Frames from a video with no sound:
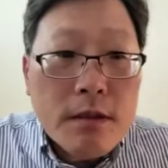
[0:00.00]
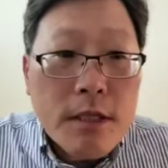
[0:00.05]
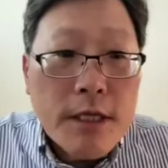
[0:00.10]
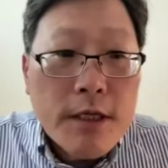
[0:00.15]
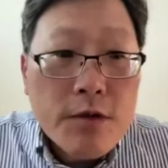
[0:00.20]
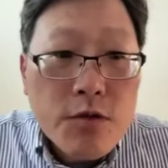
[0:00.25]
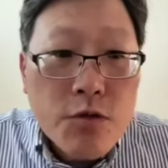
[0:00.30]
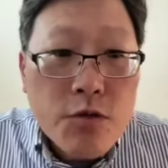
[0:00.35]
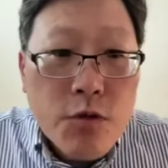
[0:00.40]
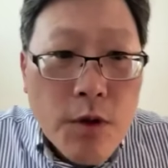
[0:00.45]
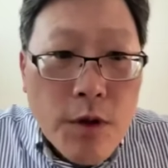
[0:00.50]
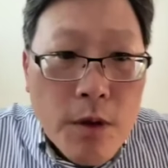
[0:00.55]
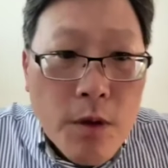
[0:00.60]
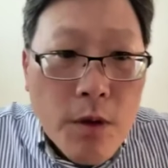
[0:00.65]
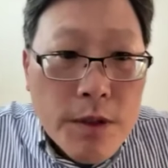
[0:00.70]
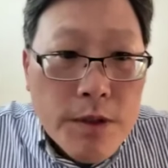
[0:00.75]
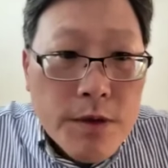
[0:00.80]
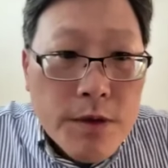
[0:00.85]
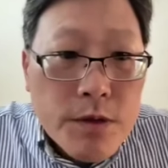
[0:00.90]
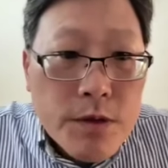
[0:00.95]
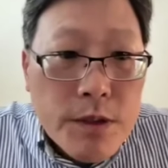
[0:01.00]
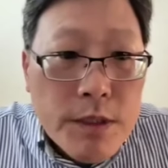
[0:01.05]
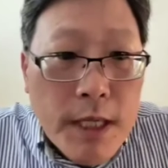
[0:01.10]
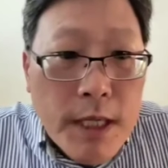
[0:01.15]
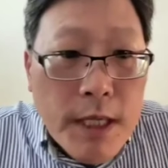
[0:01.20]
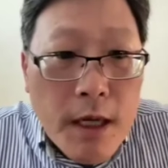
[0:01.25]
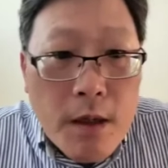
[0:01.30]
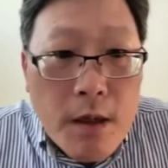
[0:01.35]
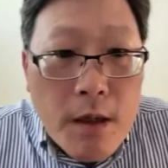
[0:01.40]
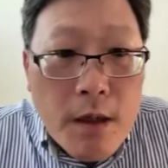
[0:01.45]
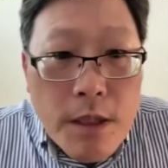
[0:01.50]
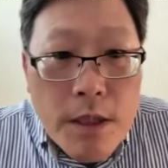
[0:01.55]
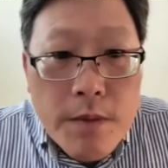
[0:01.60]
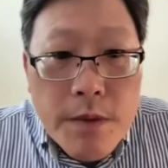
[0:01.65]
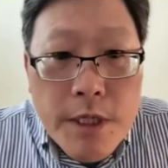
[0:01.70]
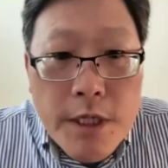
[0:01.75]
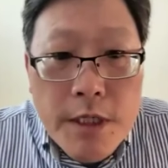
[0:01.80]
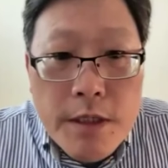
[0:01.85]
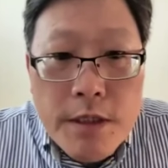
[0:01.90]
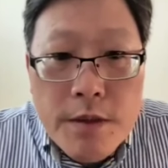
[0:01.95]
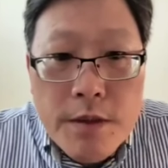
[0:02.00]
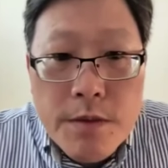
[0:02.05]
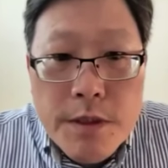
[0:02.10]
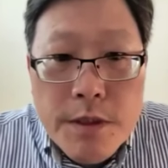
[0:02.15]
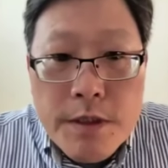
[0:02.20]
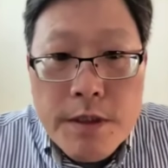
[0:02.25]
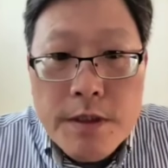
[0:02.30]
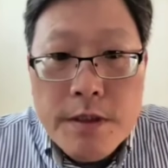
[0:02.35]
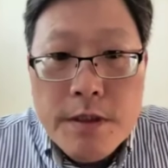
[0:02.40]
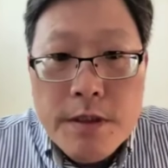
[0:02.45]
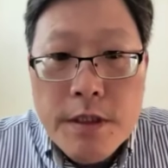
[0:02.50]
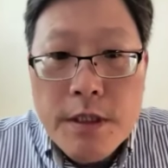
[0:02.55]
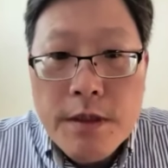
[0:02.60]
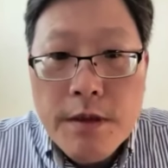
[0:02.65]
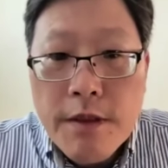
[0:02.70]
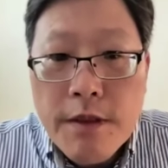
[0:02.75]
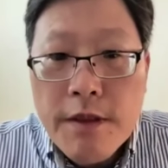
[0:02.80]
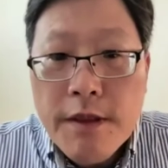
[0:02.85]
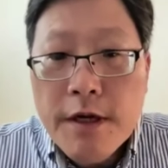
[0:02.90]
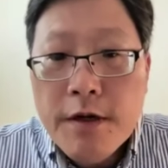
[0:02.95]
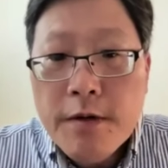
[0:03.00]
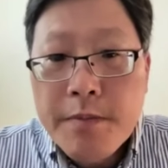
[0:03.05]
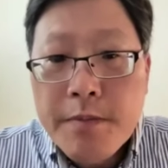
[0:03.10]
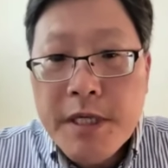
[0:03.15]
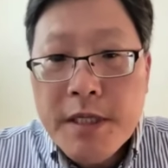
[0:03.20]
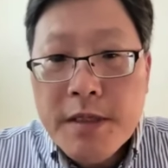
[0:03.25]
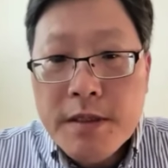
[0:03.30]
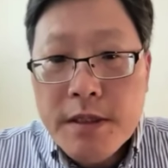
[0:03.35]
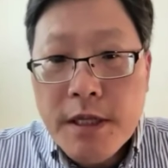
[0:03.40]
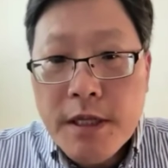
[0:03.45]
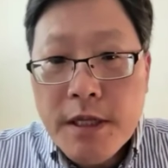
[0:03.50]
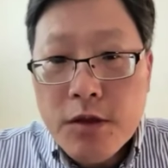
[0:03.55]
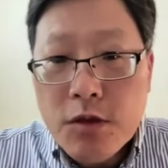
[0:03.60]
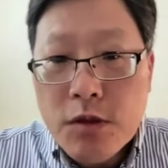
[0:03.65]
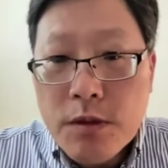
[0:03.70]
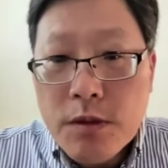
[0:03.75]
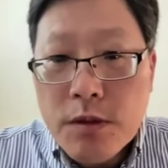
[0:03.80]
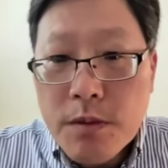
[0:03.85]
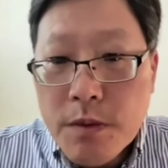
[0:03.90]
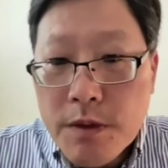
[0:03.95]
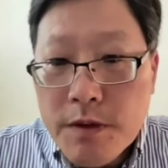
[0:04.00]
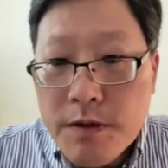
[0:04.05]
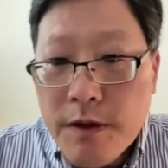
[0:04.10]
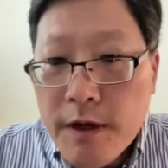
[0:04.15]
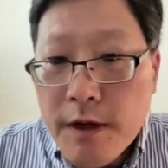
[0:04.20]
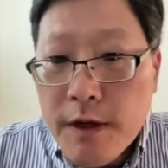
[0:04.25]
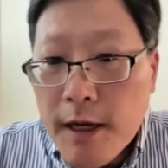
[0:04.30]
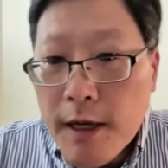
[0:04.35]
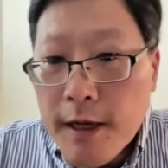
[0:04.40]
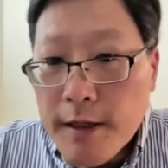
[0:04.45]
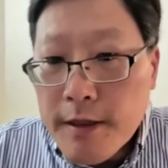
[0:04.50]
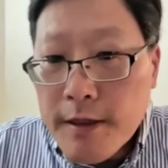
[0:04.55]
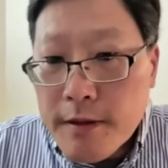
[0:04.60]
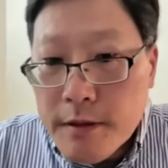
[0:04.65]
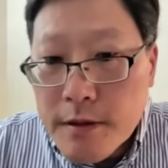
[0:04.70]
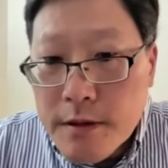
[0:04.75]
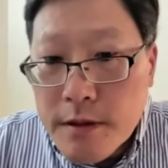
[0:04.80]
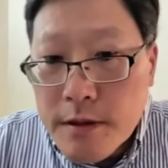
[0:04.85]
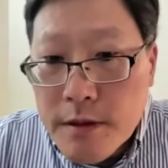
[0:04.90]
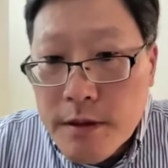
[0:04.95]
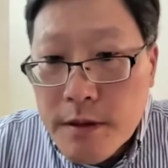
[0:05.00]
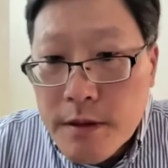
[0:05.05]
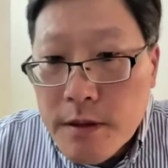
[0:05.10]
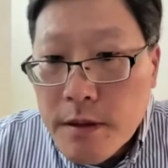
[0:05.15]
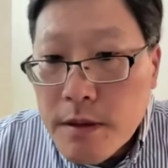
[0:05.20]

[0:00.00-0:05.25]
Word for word: Next question, how can we integrate this in therapy session with clients?